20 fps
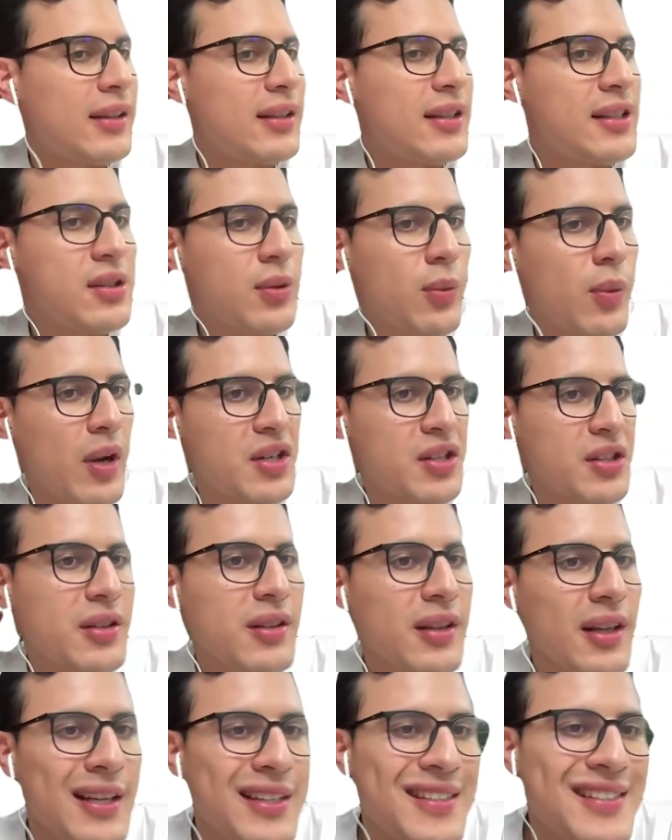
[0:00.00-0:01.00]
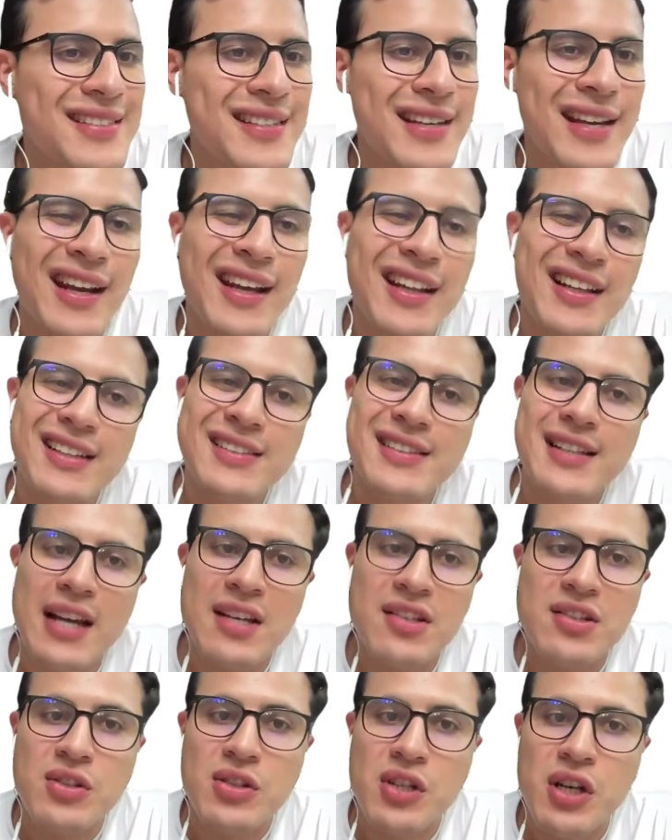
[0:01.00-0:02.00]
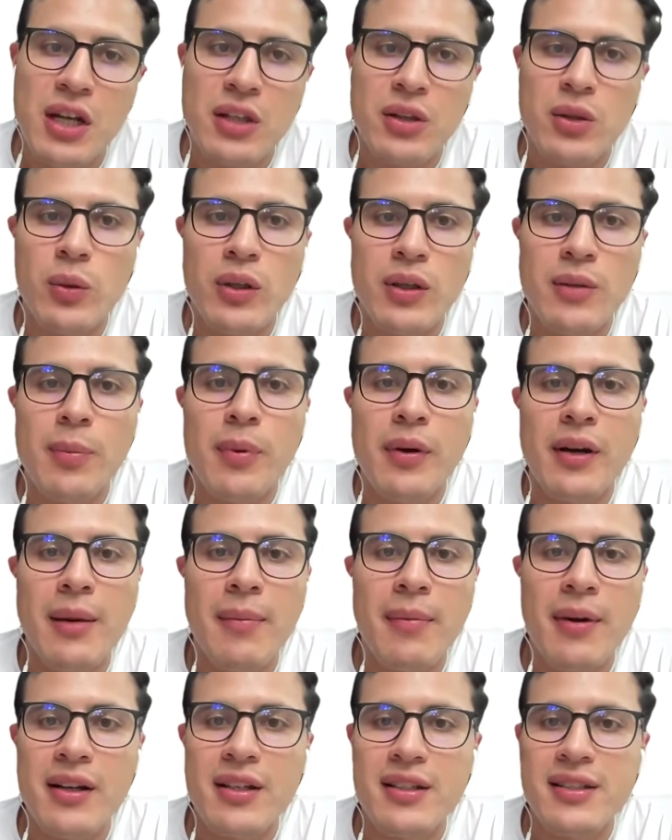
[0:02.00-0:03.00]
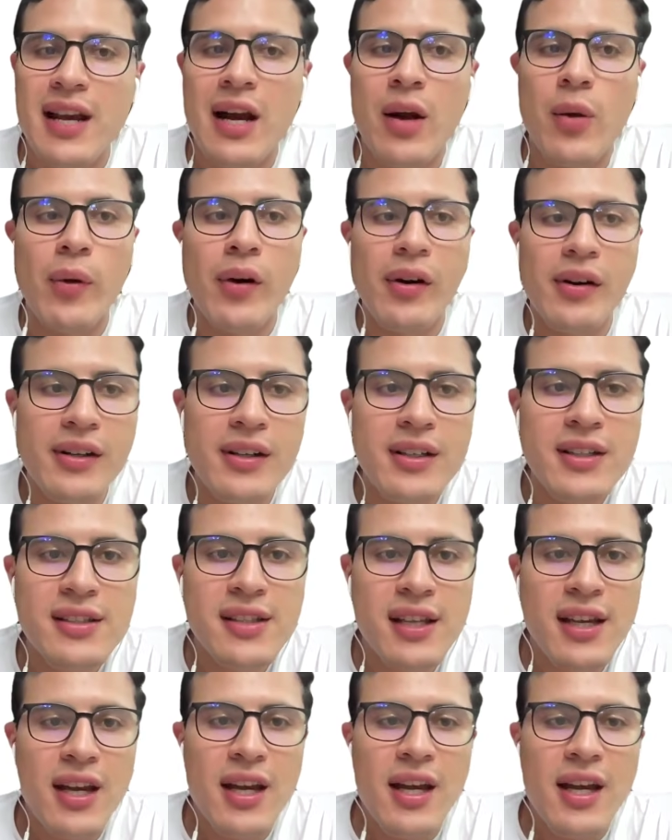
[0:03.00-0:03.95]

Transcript: this question is sex associated with probabilities awareness.